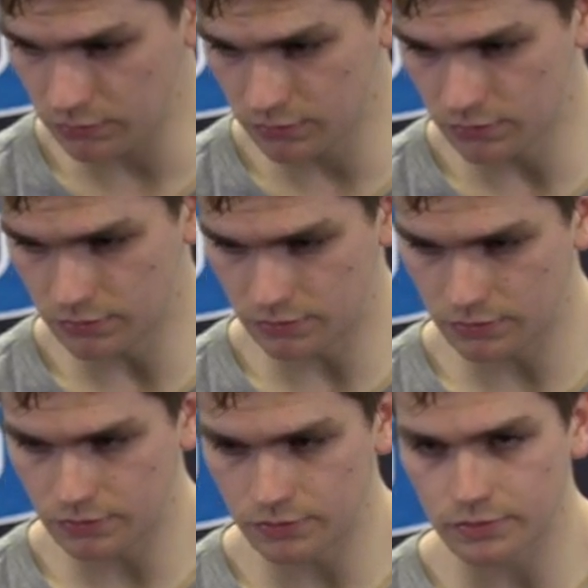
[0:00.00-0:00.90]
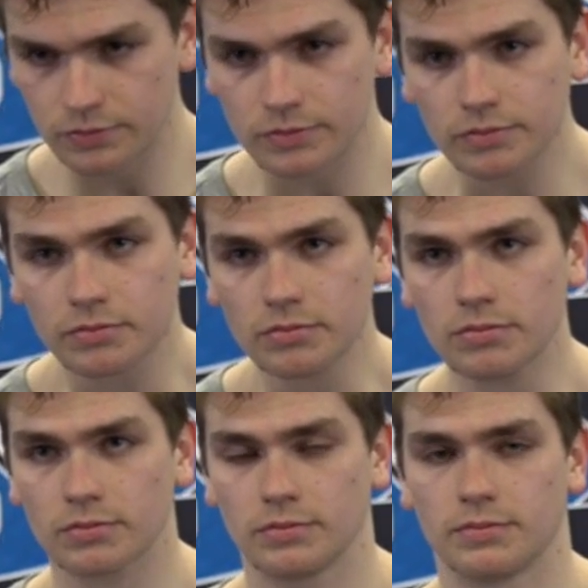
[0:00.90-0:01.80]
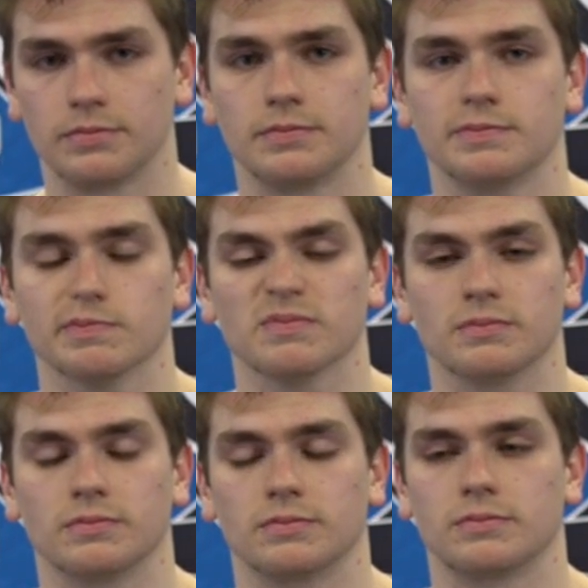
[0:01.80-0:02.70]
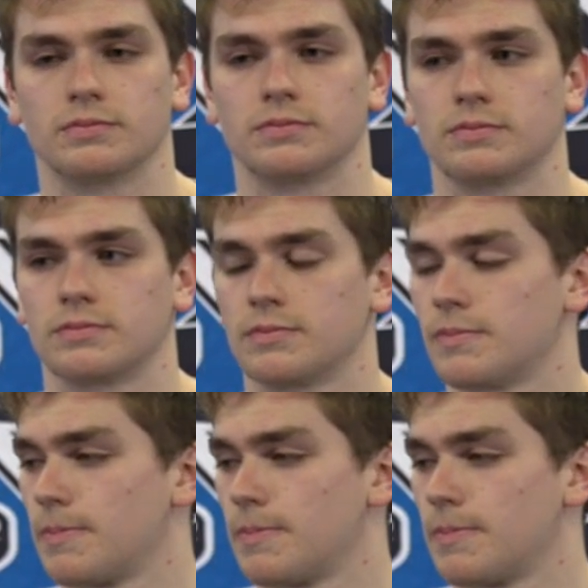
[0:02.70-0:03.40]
This person isn't speaking.